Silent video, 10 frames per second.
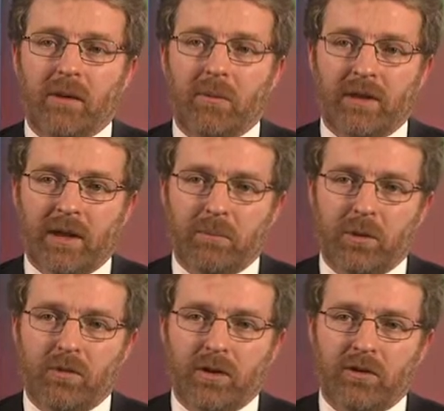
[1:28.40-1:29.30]
We then
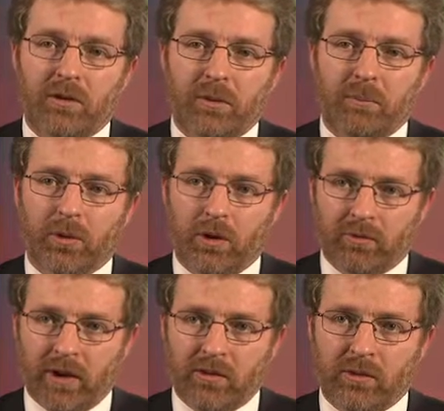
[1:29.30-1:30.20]
move into the broad
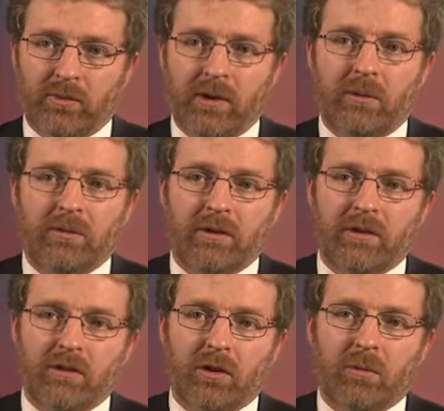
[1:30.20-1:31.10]
range of frequencies
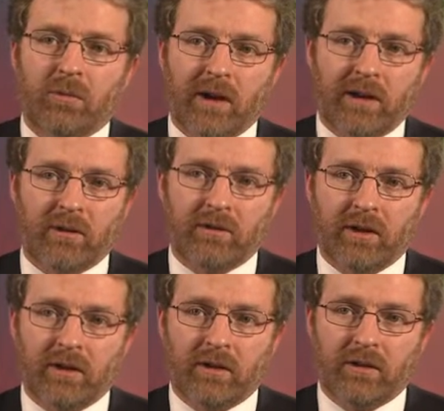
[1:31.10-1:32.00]
termed radio
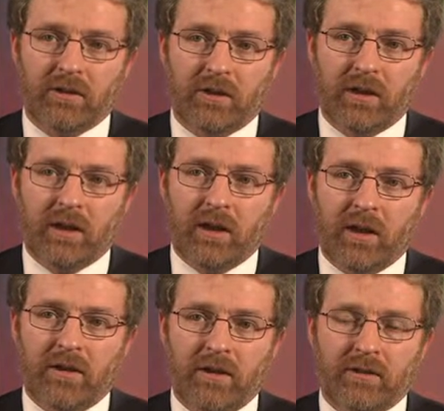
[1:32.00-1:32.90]
signals,
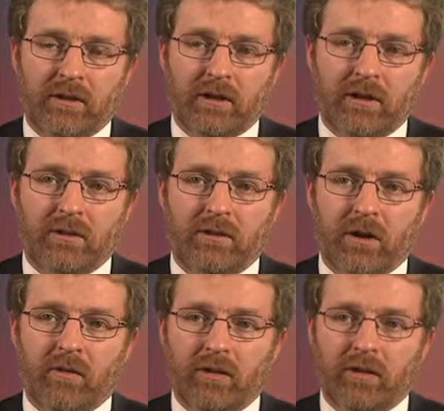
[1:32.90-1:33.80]
and this includes
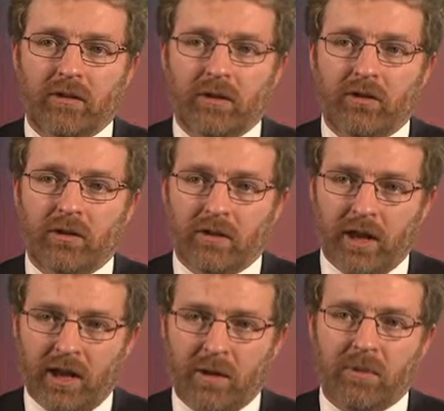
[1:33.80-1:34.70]
services such as
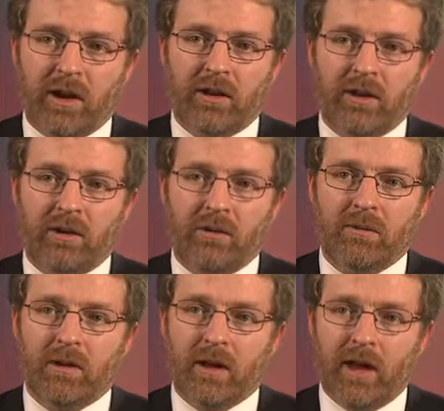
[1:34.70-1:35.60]
AM radio,
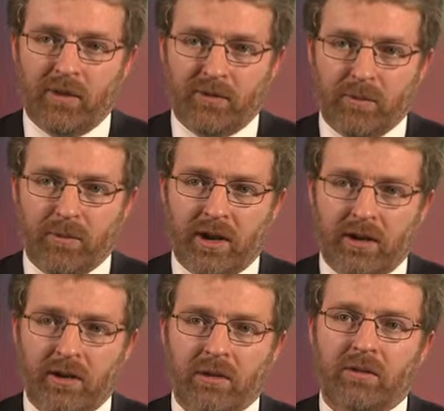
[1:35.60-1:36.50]
FM
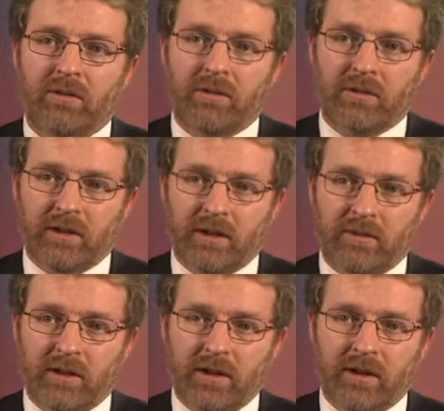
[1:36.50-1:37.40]
radio,
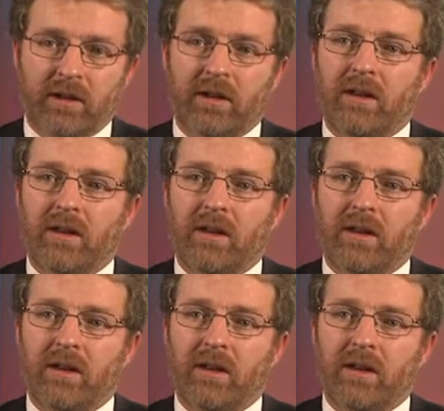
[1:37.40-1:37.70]
TV,